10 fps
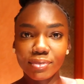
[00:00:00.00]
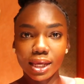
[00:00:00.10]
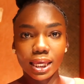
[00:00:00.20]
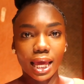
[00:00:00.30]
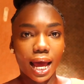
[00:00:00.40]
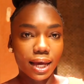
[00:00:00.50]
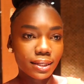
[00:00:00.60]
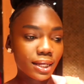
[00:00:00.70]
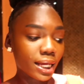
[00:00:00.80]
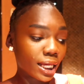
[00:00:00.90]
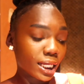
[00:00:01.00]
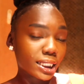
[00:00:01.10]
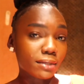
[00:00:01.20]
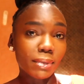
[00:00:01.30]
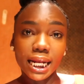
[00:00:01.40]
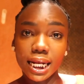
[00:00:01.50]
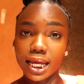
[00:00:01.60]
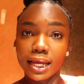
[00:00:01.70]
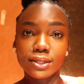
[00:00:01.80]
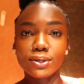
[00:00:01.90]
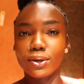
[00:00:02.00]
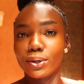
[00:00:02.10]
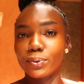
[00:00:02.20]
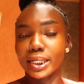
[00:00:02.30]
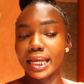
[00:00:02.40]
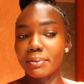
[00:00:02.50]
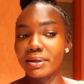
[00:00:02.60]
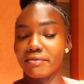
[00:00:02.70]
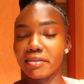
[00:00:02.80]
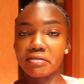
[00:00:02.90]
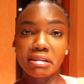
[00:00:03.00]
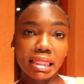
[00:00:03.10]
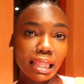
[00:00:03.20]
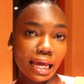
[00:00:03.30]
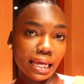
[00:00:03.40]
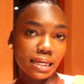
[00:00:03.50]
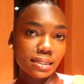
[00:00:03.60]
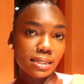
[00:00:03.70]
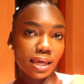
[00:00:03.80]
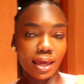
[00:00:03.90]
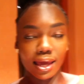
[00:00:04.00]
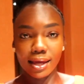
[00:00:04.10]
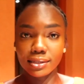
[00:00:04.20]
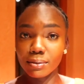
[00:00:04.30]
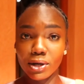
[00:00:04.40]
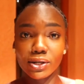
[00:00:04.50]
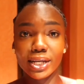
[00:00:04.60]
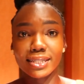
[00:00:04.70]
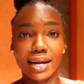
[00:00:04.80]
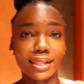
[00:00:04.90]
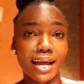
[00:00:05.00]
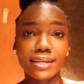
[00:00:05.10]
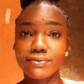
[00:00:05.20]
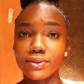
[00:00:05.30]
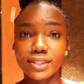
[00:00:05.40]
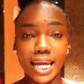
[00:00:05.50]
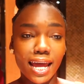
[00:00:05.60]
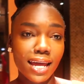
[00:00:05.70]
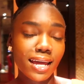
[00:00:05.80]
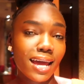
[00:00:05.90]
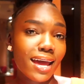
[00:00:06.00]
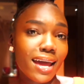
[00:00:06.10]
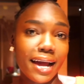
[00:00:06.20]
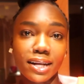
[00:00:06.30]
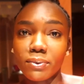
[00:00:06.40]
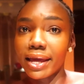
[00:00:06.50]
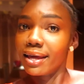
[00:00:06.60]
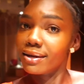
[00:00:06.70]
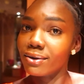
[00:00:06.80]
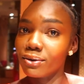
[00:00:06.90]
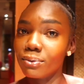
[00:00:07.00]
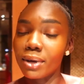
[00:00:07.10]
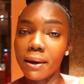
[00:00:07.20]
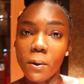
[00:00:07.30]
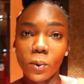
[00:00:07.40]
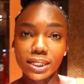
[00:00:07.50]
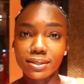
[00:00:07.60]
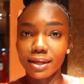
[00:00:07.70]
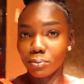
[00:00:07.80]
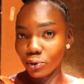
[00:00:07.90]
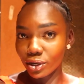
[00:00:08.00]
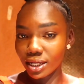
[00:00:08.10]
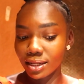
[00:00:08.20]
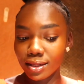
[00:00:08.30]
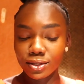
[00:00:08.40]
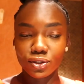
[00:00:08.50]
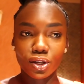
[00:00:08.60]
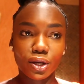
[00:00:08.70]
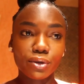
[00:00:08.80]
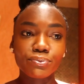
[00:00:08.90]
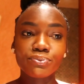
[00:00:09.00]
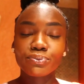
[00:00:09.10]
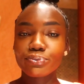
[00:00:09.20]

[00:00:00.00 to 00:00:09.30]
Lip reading: yeah. It's Monday, so we're keeping it very light. And tomorrow is our last full day. And we head home Wednesday morning. So